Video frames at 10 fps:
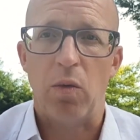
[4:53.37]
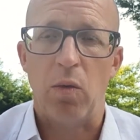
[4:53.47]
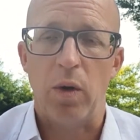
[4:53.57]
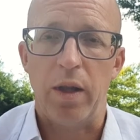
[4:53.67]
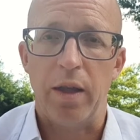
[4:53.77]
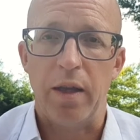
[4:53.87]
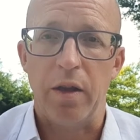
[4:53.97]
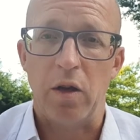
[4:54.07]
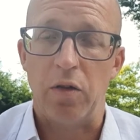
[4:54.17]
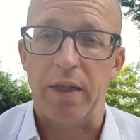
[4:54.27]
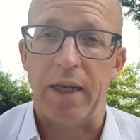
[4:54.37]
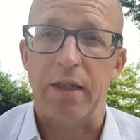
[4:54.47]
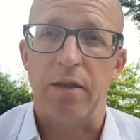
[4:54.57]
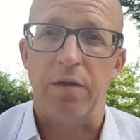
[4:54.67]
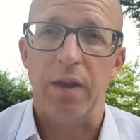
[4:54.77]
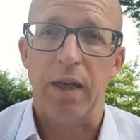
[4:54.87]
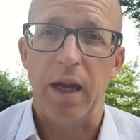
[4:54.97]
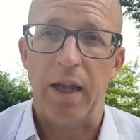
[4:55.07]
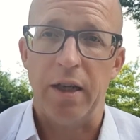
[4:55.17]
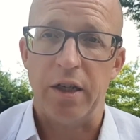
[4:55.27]
within the context of the
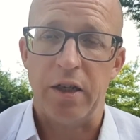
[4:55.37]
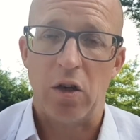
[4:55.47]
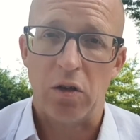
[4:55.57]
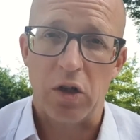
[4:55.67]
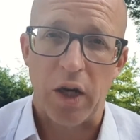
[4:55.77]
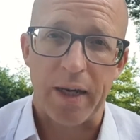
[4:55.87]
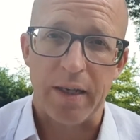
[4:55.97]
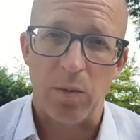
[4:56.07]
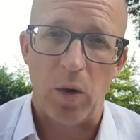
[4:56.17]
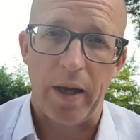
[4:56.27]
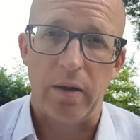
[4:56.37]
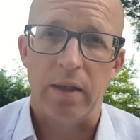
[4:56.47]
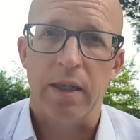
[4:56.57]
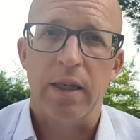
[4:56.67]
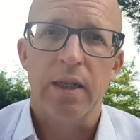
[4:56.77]
NHS contract in Wales.